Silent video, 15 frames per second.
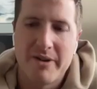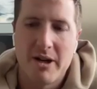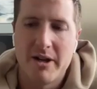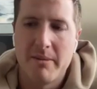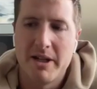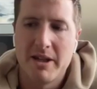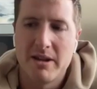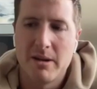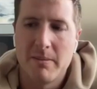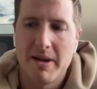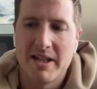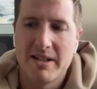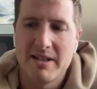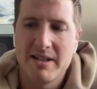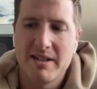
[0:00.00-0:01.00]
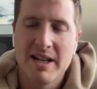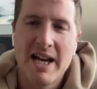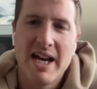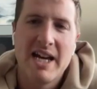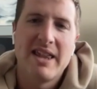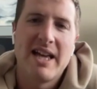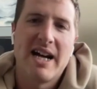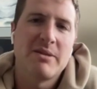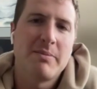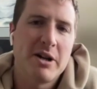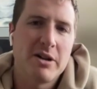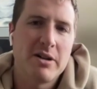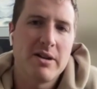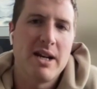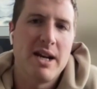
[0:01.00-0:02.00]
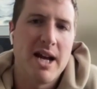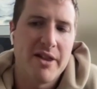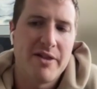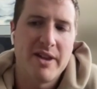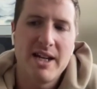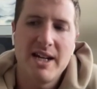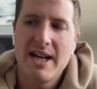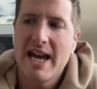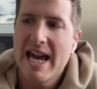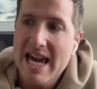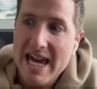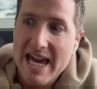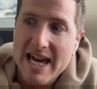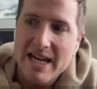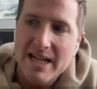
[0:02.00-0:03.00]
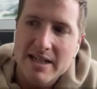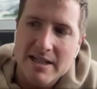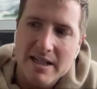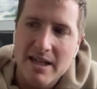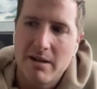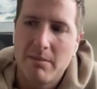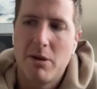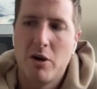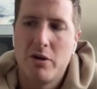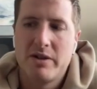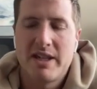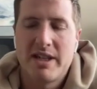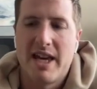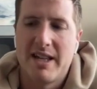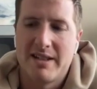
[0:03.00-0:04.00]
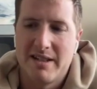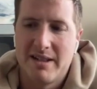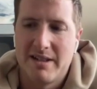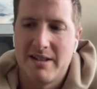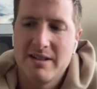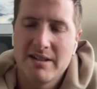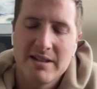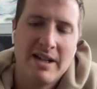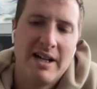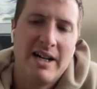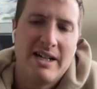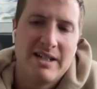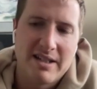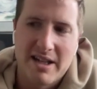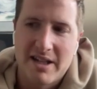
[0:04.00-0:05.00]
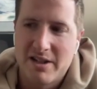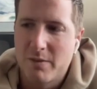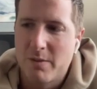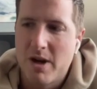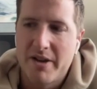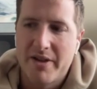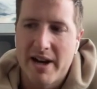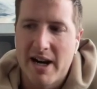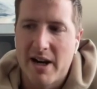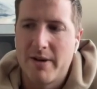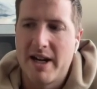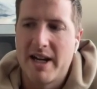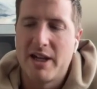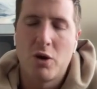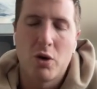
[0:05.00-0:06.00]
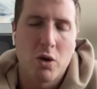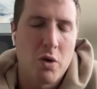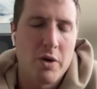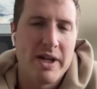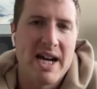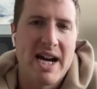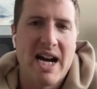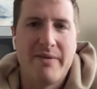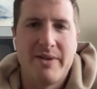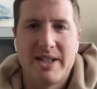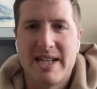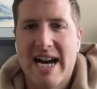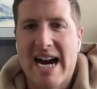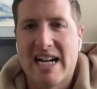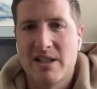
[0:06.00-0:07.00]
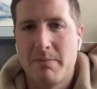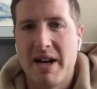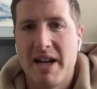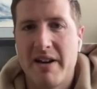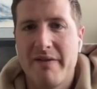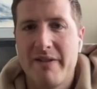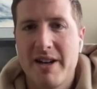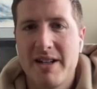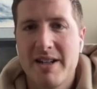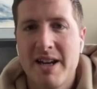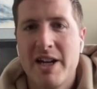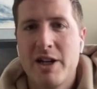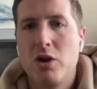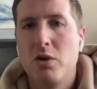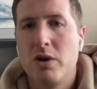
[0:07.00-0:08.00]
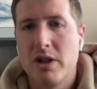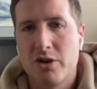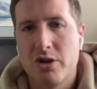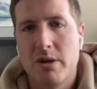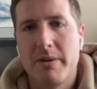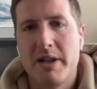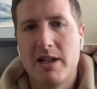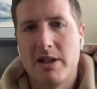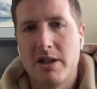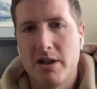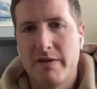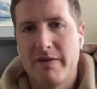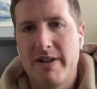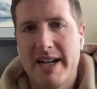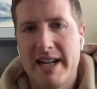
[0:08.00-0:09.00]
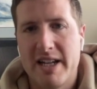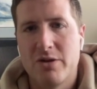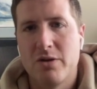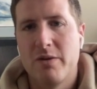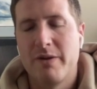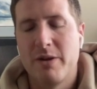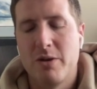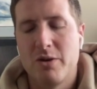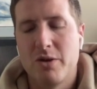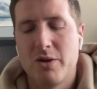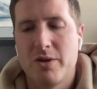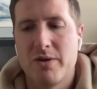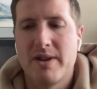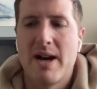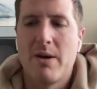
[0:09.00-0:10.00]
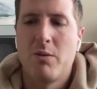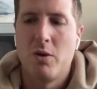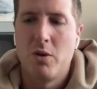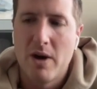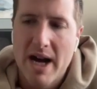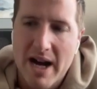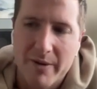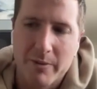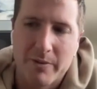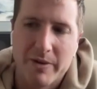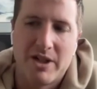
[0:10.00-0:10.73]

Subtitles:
on a monthly basis, that's better than nothing. And in most cases, sans a Roth IRA, you're going to have a tax benefit to contributing to your financial future that will have a